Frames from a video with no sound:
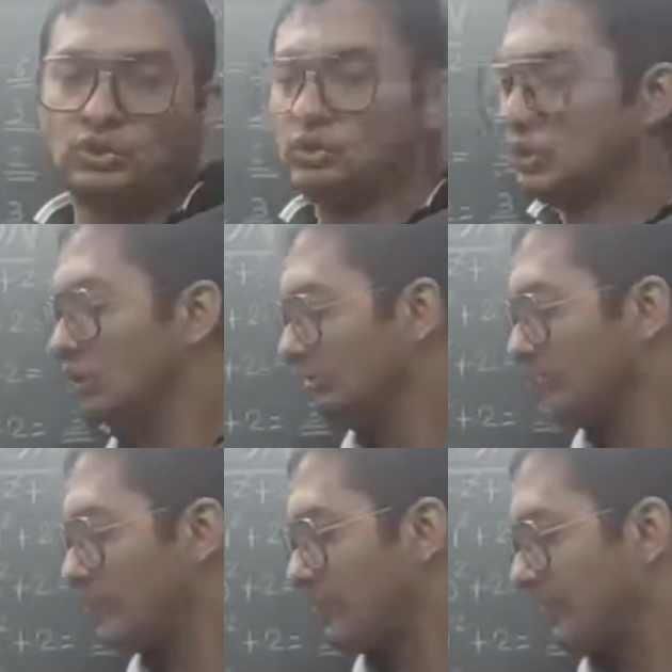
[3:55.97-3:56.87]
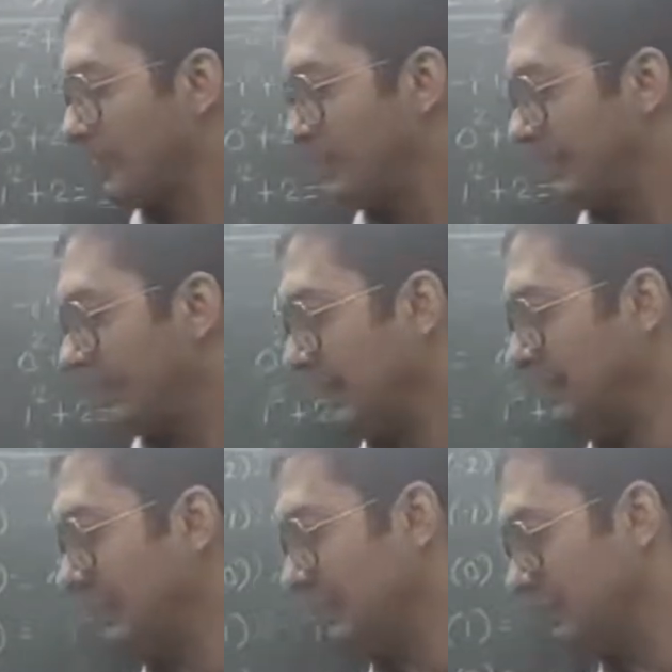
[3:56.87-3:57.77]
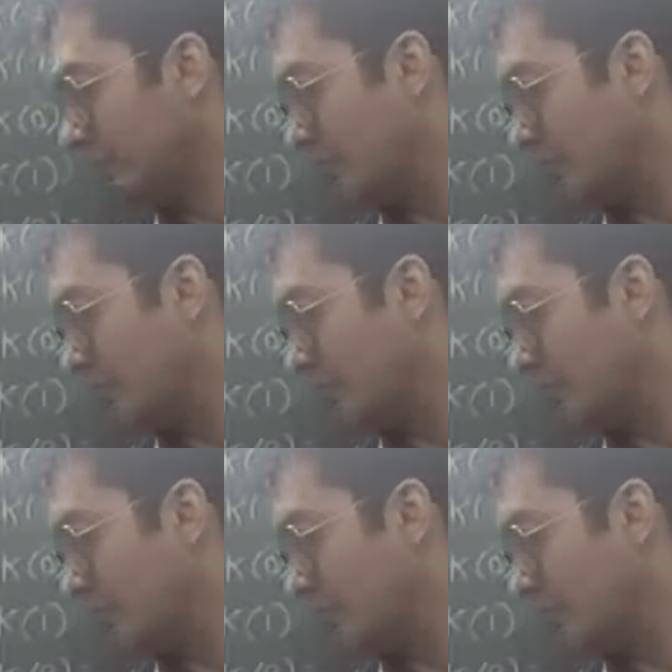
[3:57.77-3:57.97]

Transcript: So in this